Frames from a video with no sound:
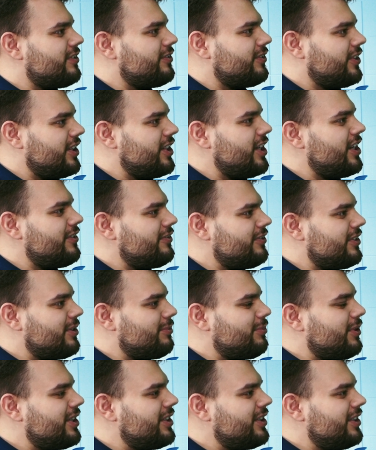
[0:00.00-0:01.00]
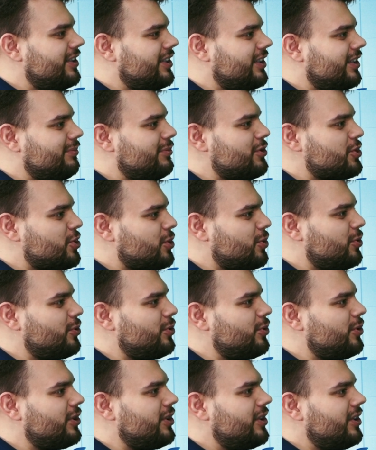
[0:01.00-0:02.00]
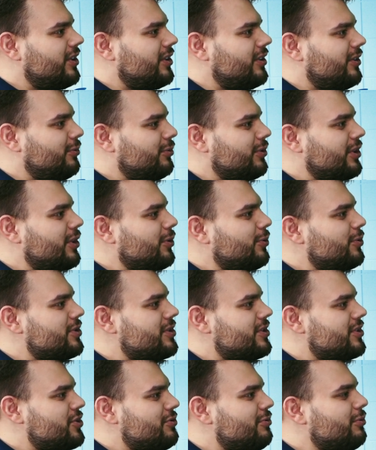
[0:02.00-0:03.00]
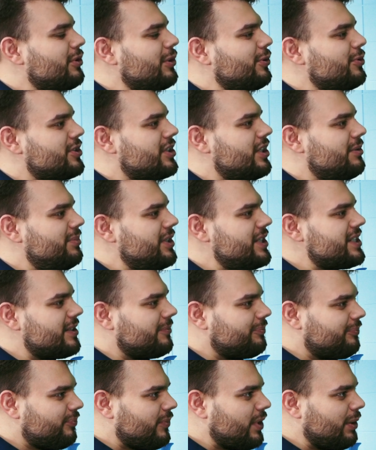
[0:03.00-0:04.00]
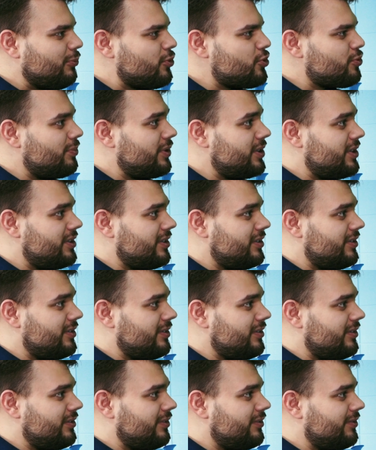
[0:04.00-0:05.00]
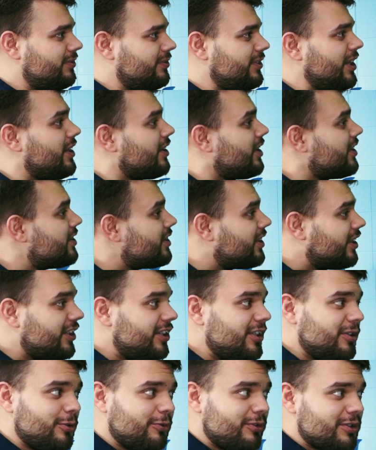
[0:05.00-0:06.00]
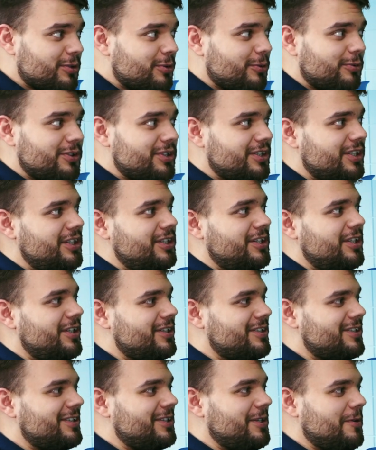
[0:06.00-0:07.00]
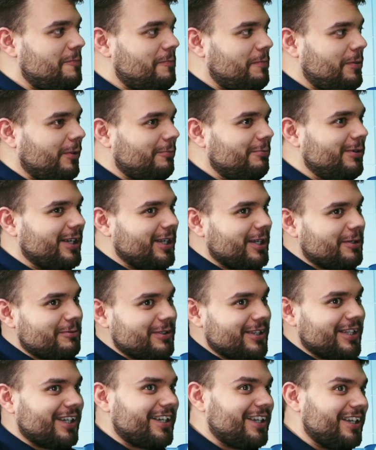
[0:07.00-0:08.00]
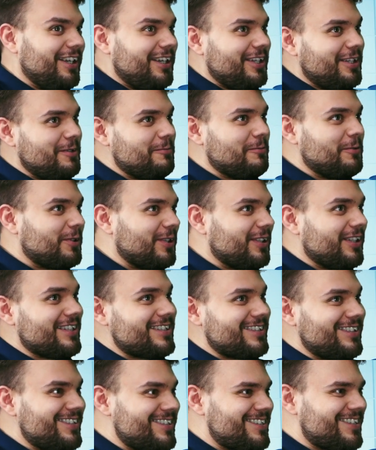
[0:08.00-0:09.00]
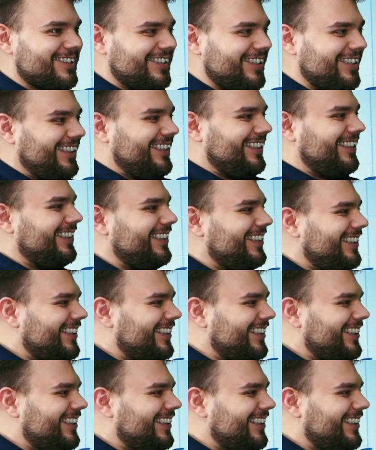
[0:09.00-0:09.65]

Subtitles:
What have you managed to achieve? Maybe you have some interesting news from Thailand? We've heard a lot about it and we